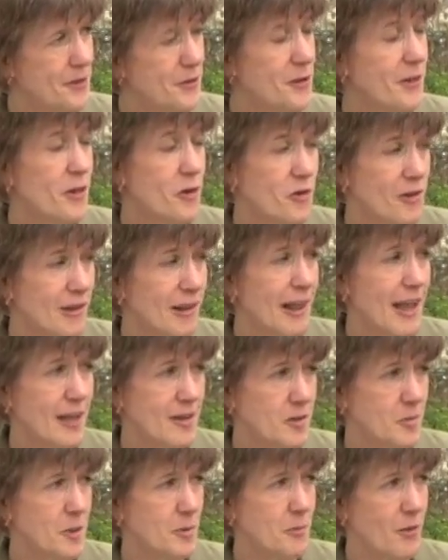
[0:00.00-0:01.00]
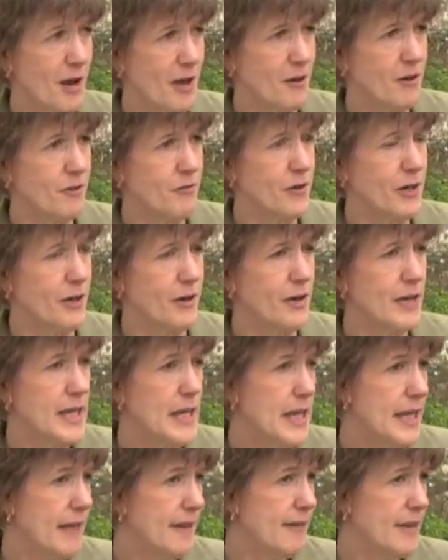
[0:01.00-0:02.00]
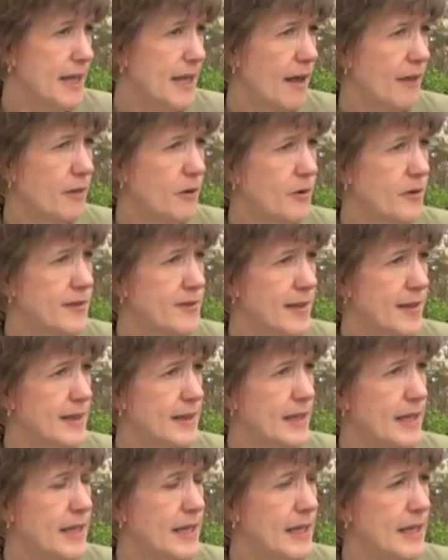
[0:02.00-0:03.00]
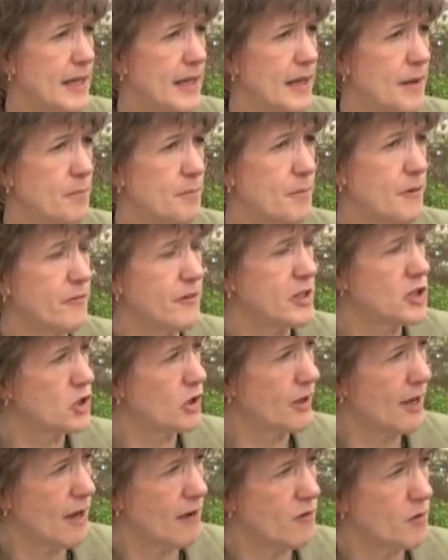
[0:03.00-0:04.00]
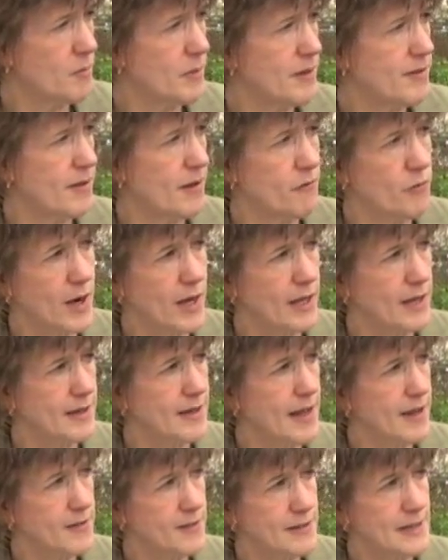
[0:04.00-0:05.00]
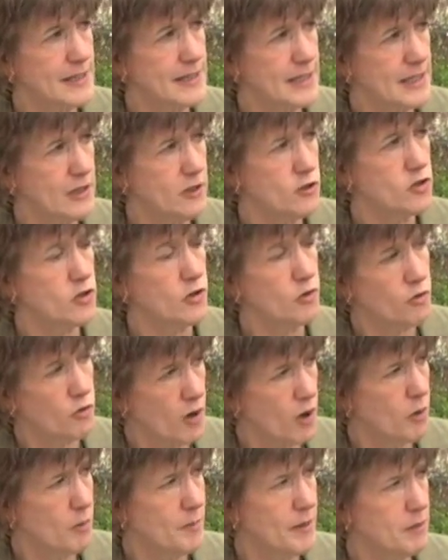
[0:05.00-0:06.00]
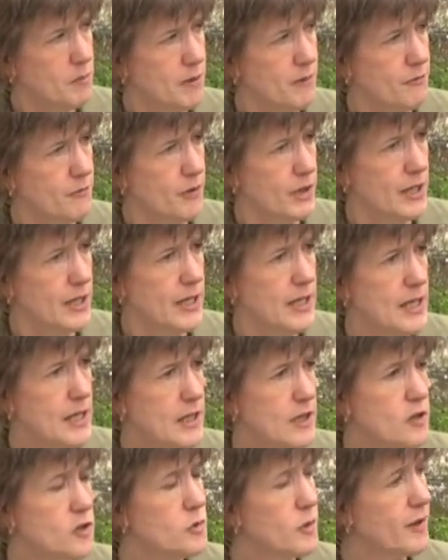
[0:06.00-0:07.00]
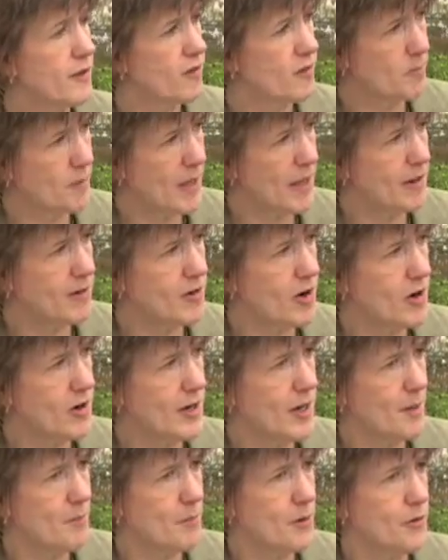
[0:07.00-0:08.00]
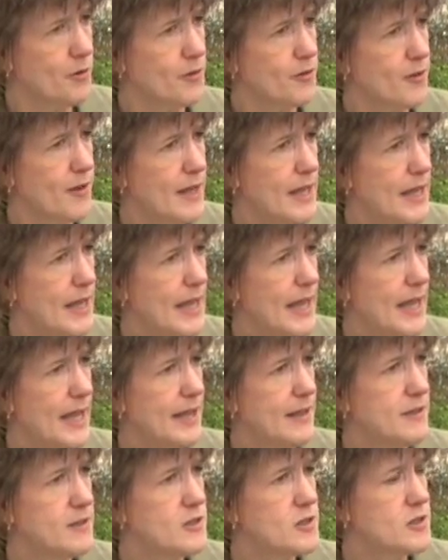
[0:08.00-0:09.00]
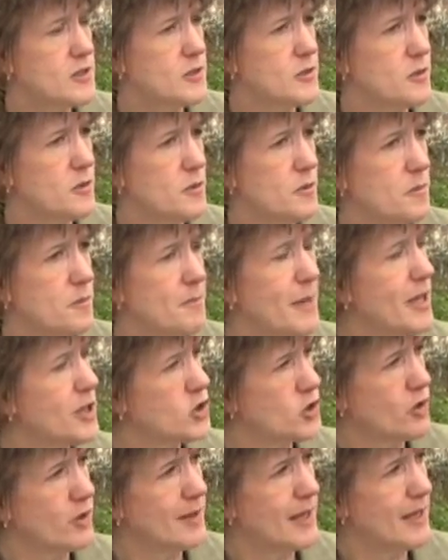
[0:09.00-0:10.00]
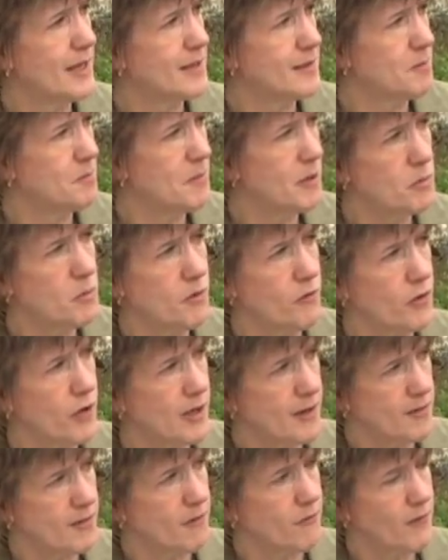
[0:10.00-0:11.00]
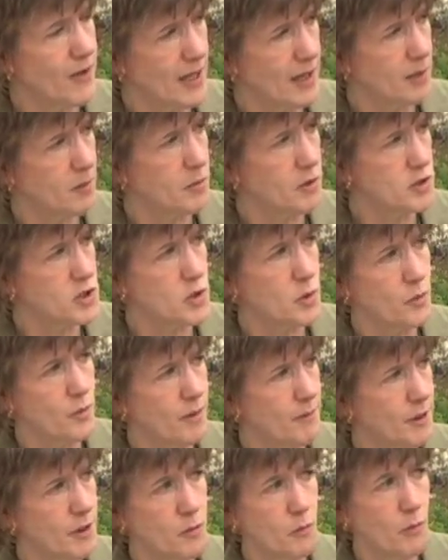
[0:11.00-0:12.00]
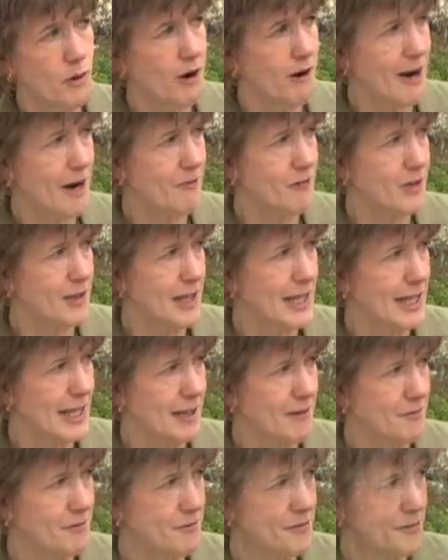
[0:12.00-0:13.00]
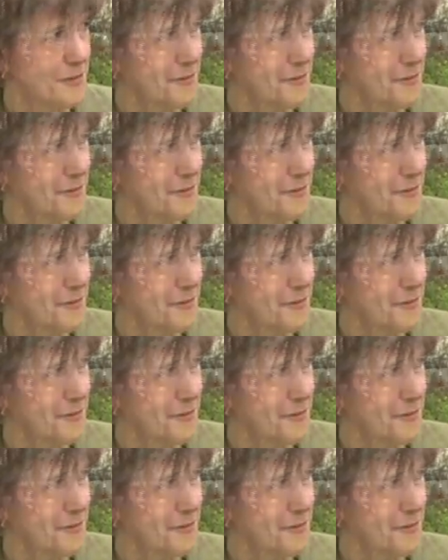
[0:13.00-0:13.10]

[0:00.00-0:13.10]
So there's a lot to be proud of here. The other is that the provincial governments have recognized the need to grow midwifery, to expand our numbers, and to make sure that midwifery is available to women wherever they live.